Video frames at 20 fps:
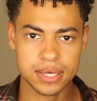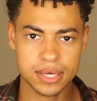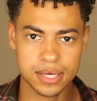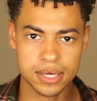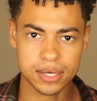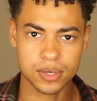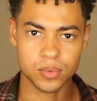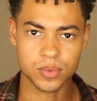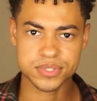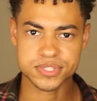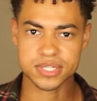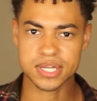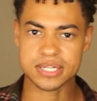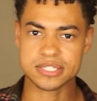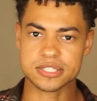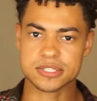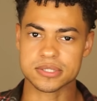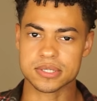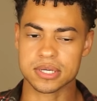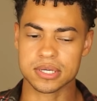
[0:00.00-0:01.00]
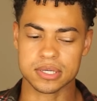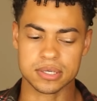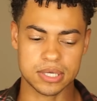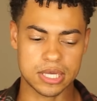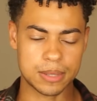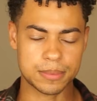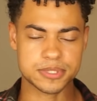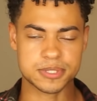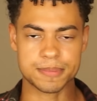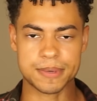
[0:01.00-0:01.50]
was not
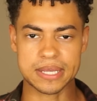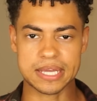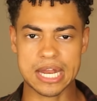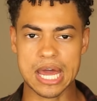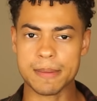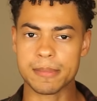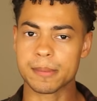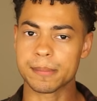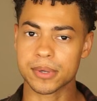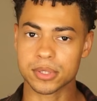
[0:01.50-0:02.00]
able to make it happen.